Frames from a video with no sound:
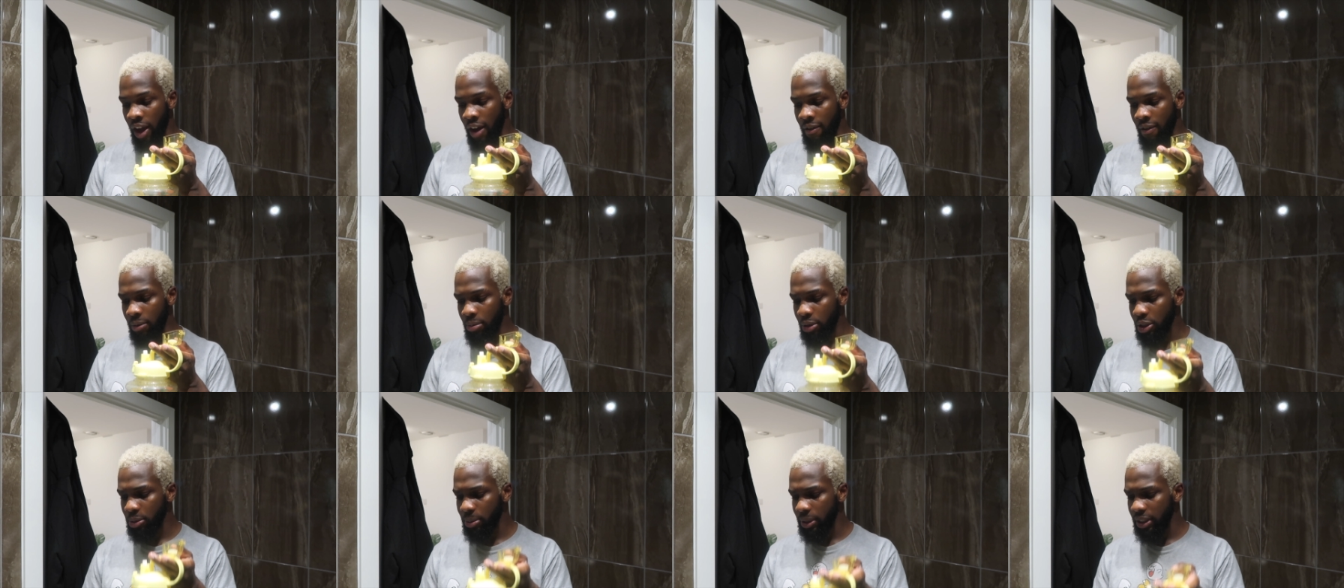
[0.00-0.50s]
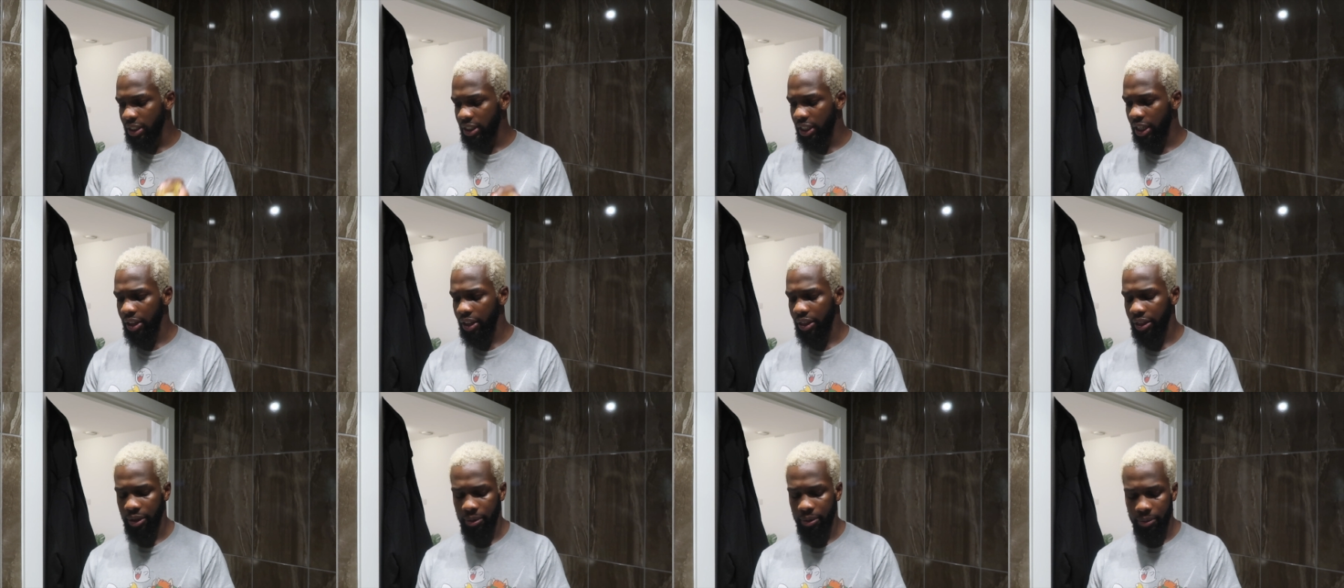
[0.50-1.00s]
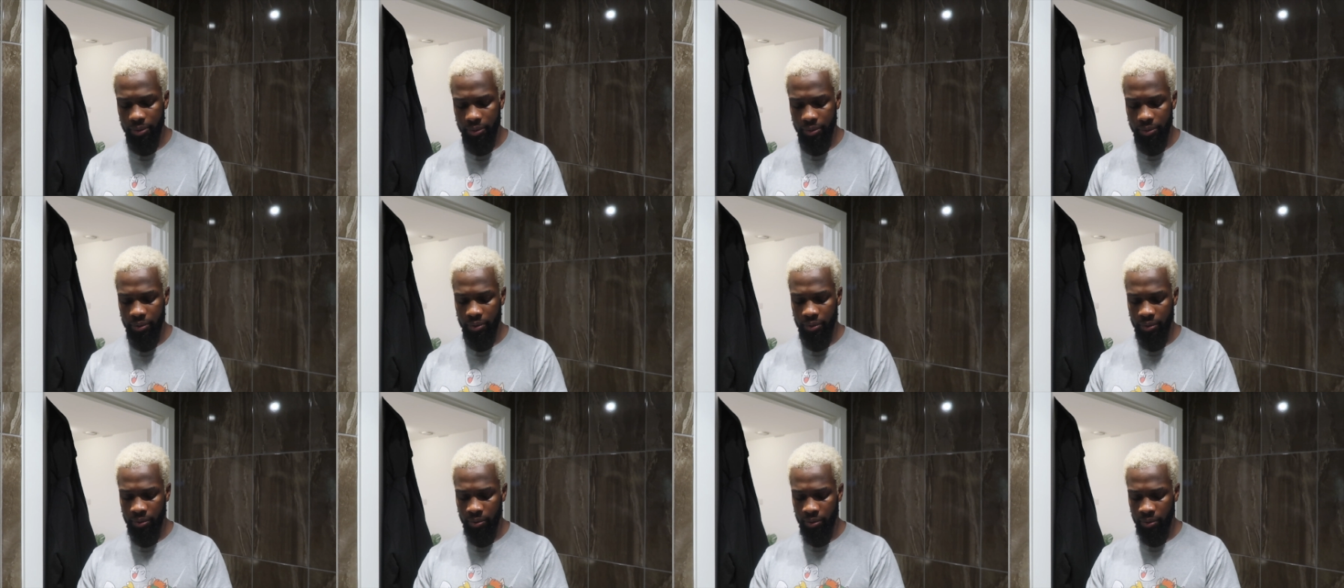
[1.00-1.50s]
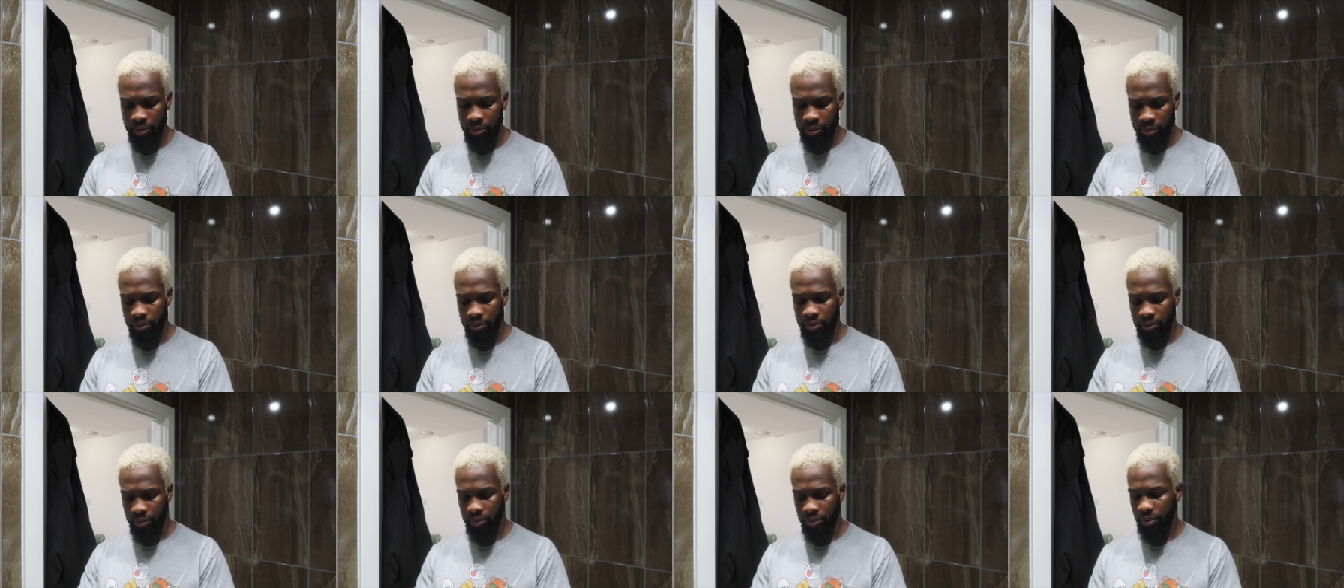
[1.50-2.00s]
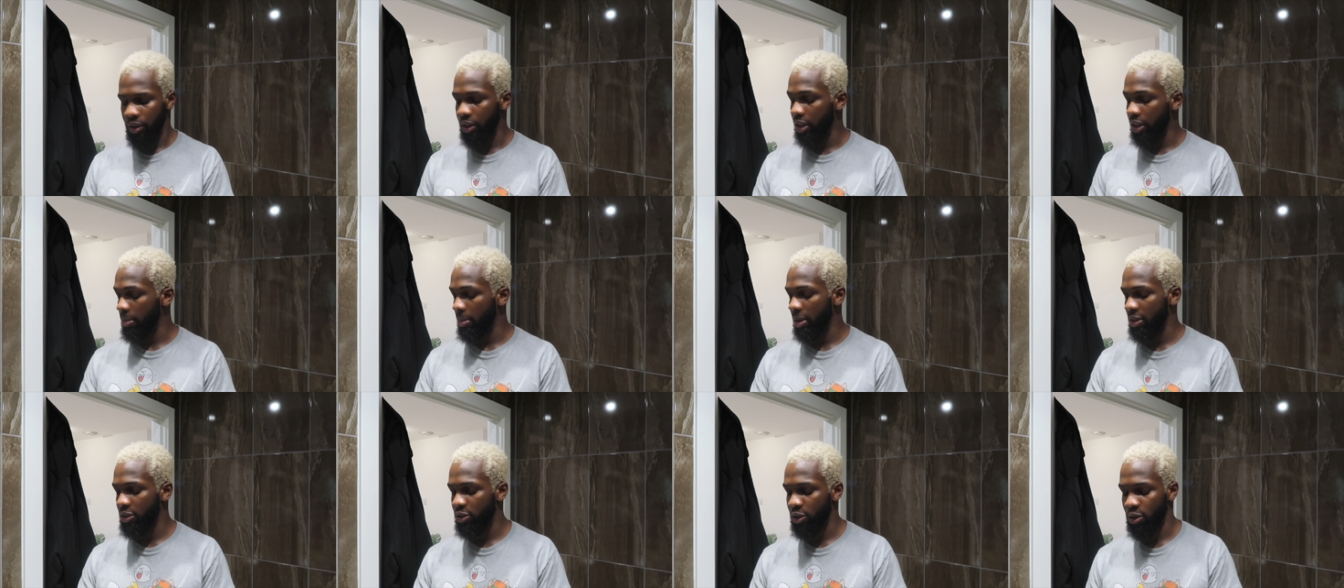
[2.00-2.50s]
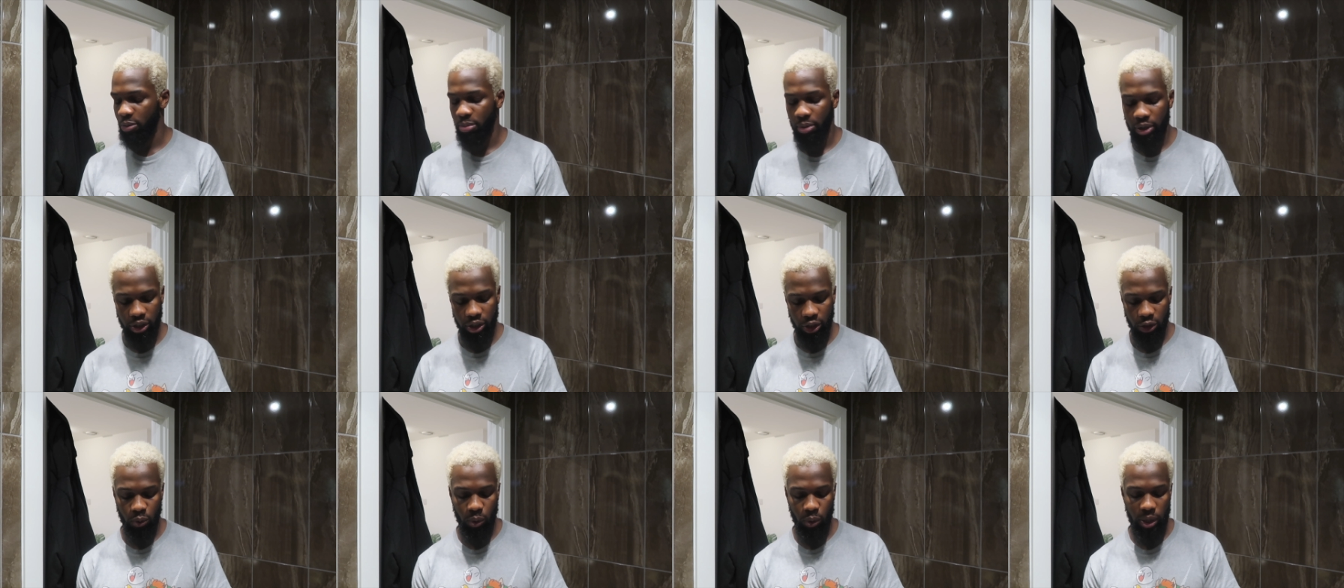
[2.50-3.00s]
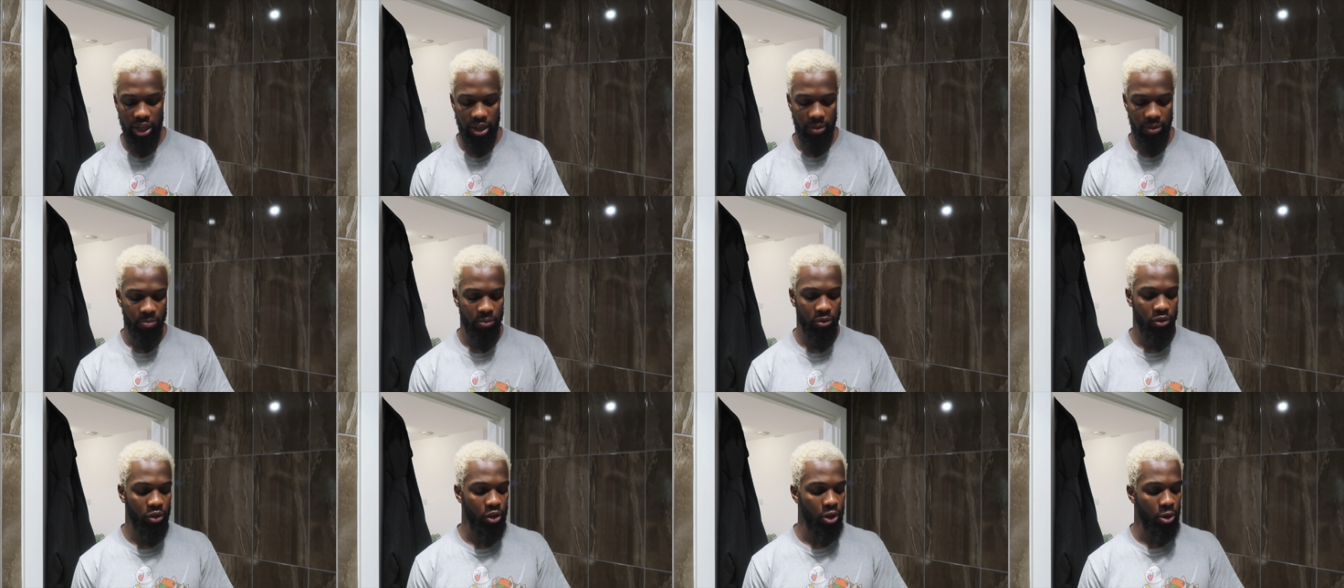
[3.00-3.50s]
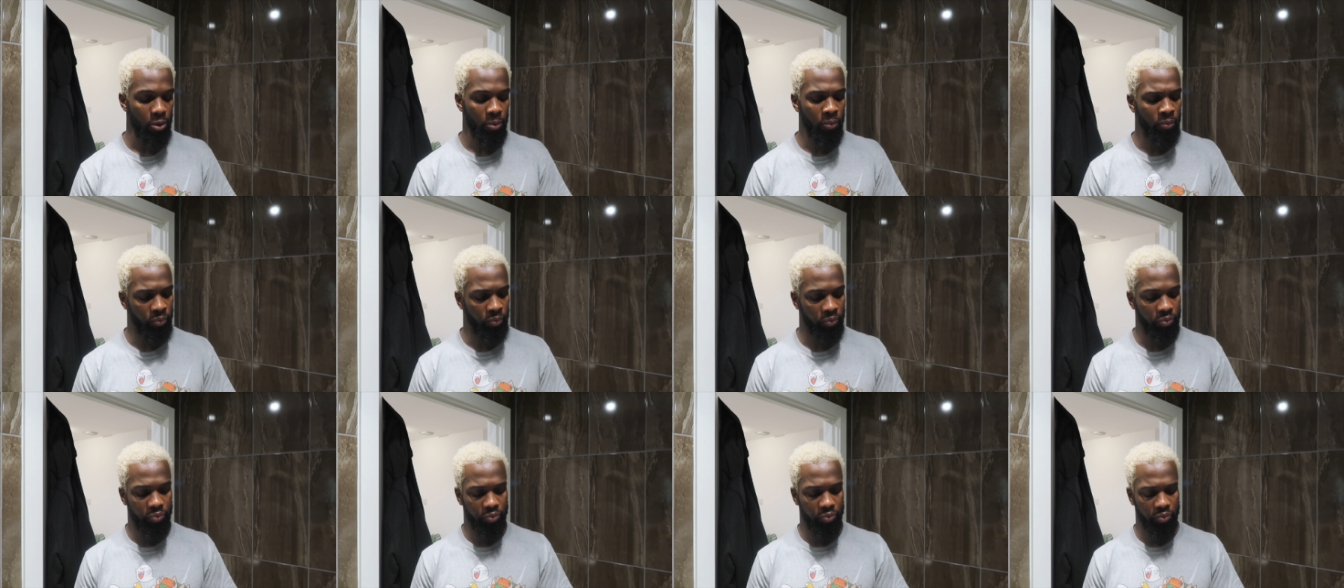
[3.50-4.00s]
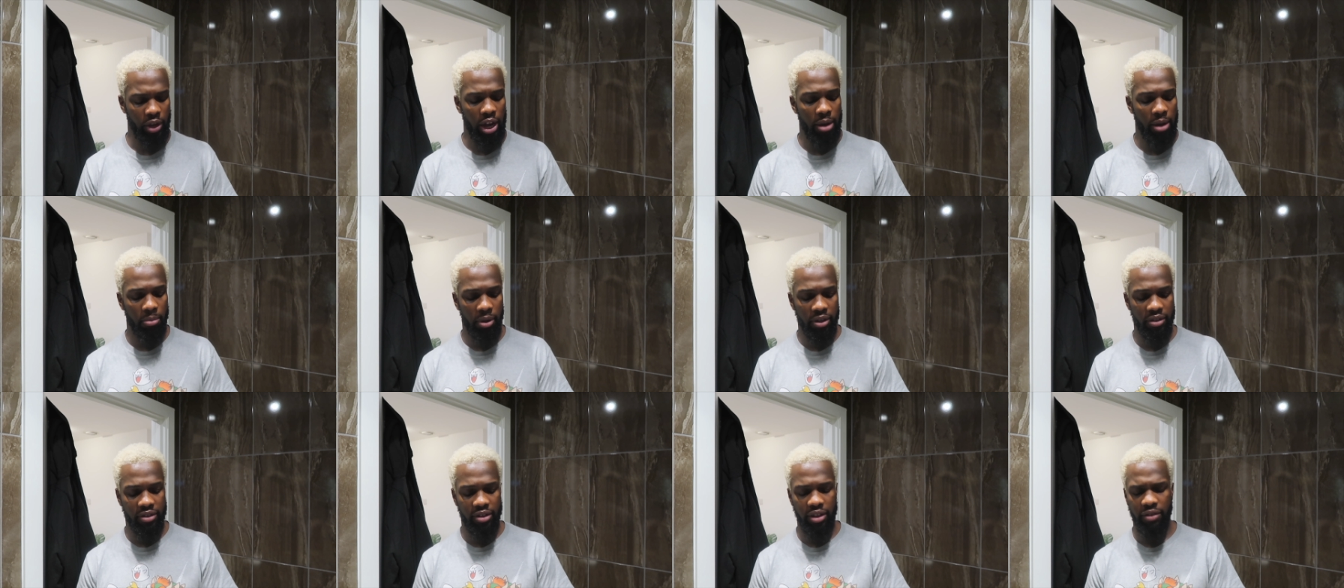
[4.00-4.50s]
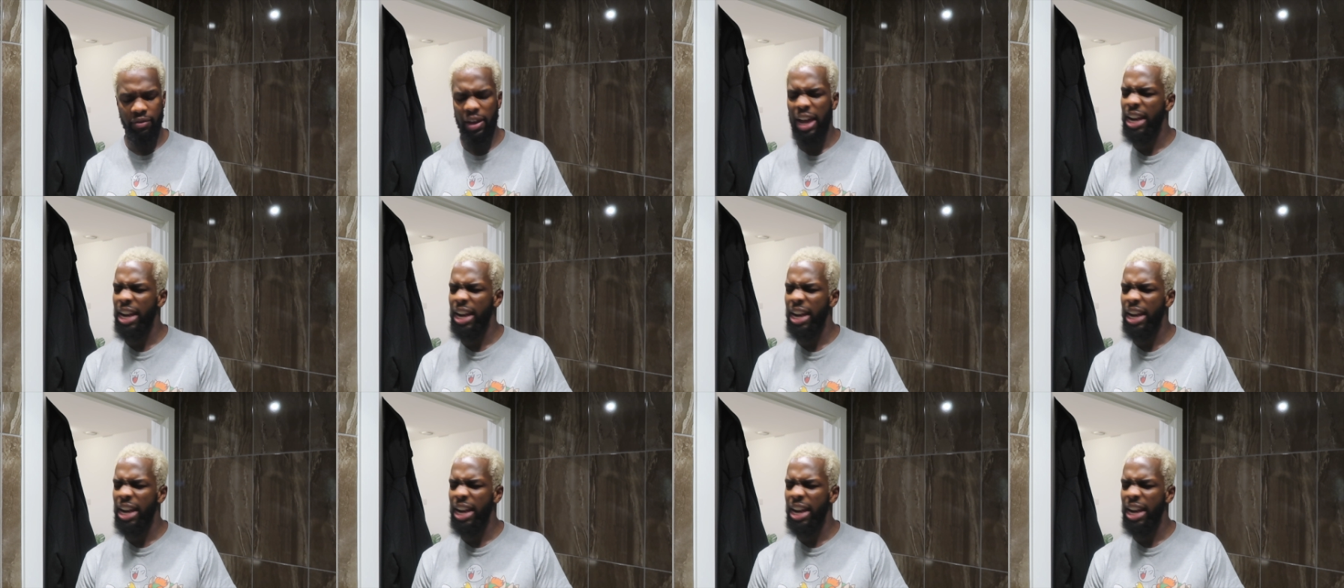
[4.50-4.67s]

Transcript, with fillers: have I washed my teeth? Okay, my toothbrush is wet, so I must have.